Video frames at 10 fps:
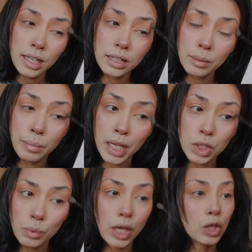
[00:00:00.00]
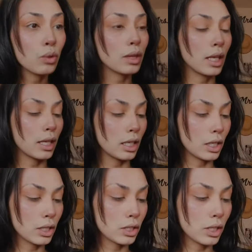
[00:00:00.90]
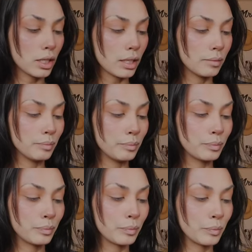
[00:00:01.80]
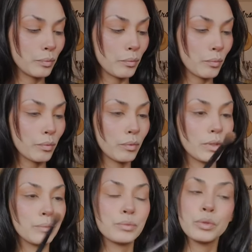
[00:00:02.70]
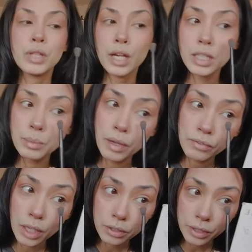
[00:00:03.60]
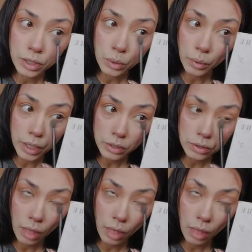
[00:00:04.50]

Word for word: in the best way you think it looks good. Who cares about following 20?